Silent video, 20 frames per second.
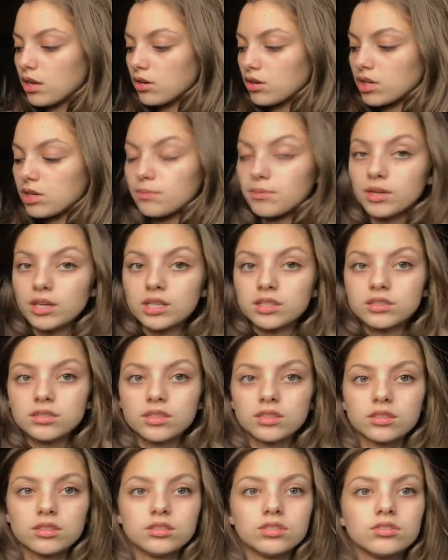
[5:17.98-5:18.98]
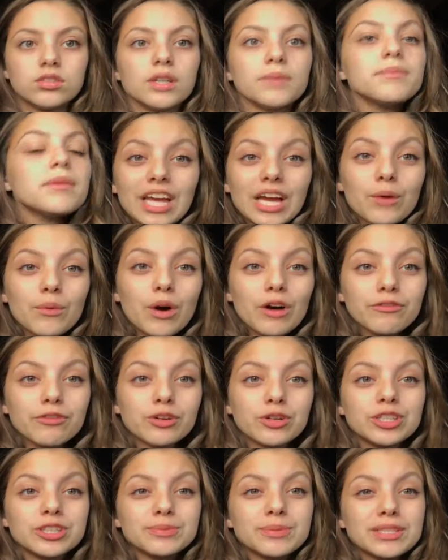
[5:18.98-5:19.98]
hair keep on getting stuck to the drain? What I want for
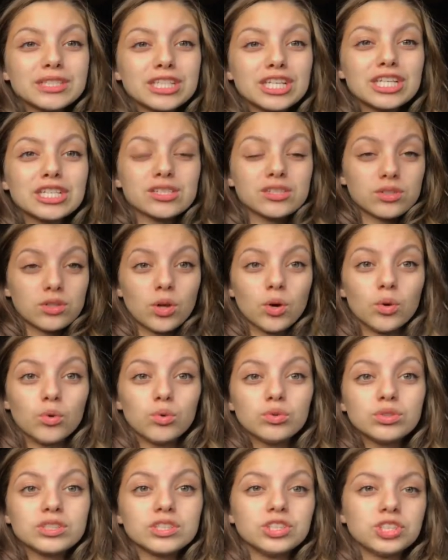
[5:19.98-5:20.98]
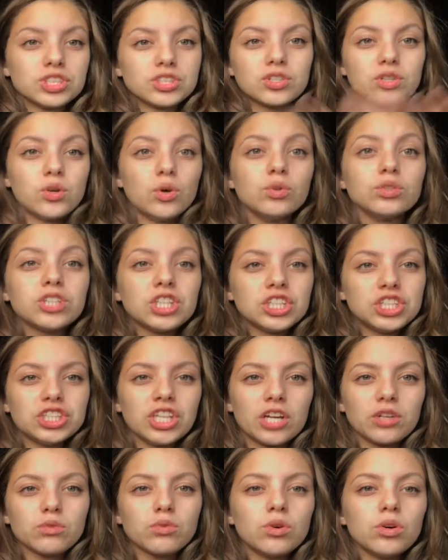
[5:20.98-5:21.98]
Christmas is clothes, just clothes in
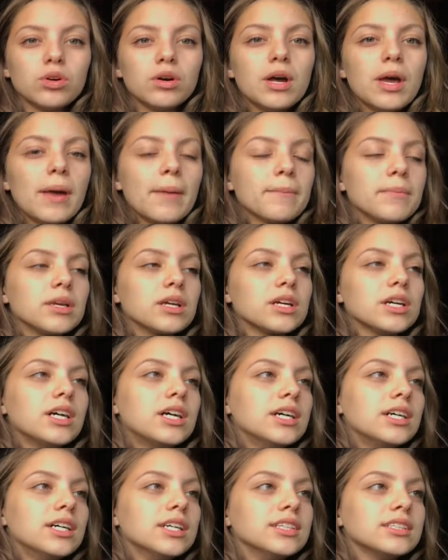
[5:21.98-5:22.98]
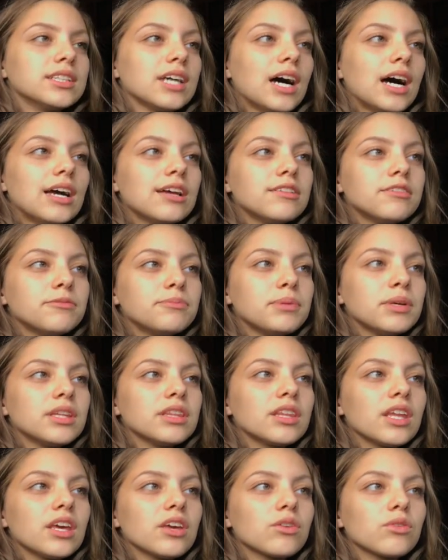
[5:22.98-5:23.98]
general, because I've
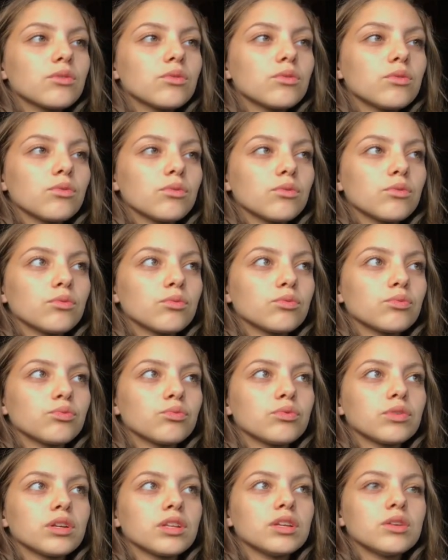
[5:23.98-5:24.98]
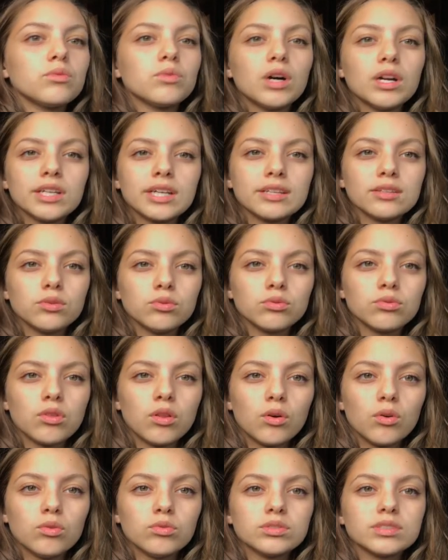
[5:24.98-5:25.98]
been like really wanting new
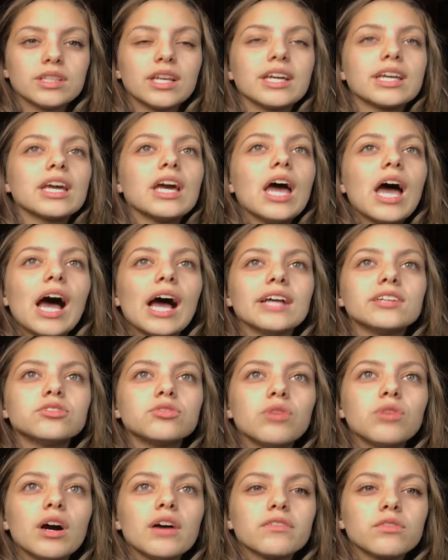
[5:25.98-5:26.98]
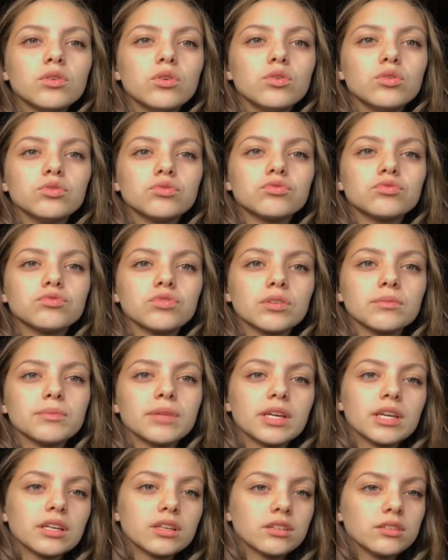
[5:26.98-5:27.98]
clothes. Like I still have clothes from
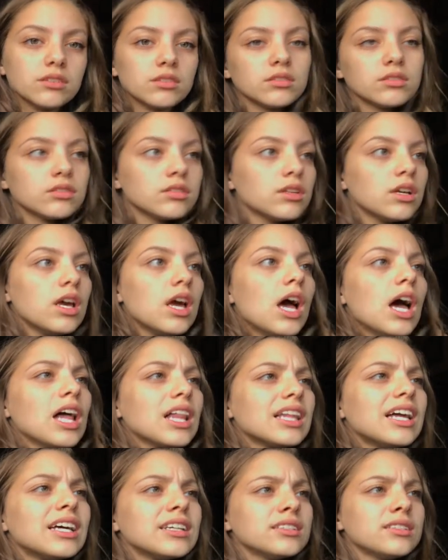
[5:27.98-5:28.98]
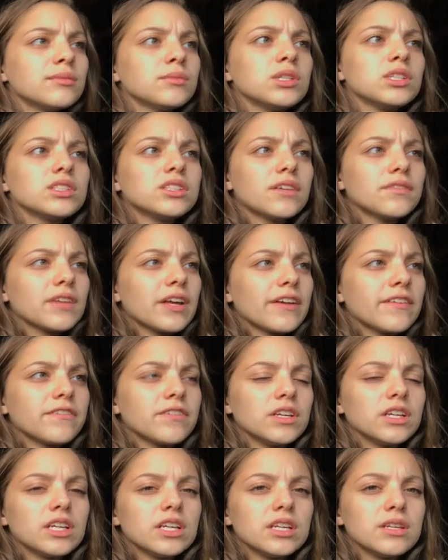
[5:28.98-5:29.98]
like last summer and stuff that I
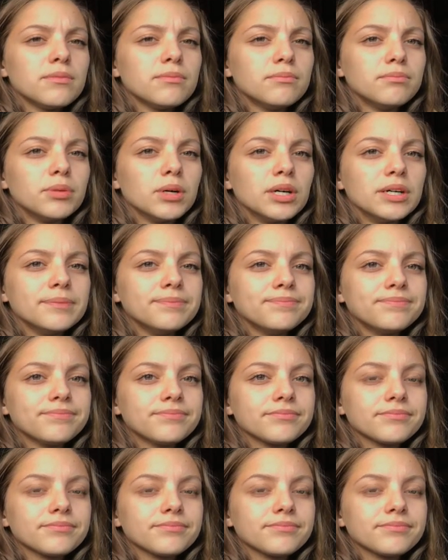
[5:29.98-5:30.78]
fit in, but